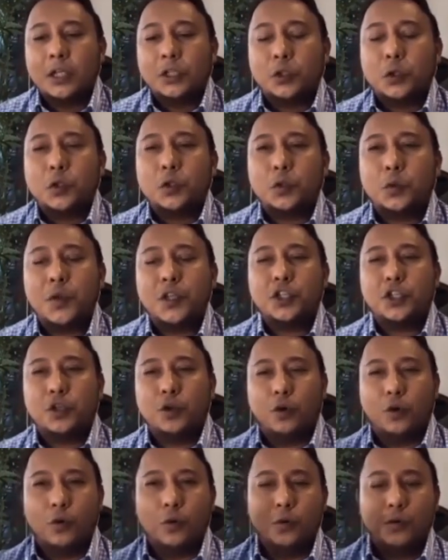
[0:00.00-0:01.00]
to switch
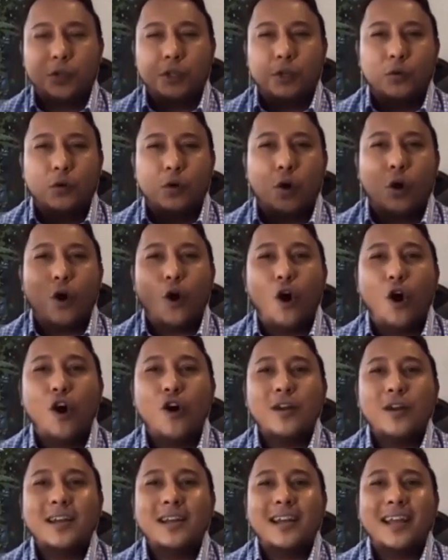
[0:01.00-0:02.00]
your audio
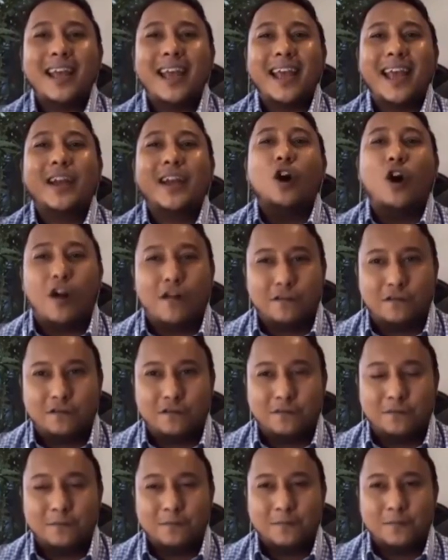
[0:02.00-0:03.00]
on and off.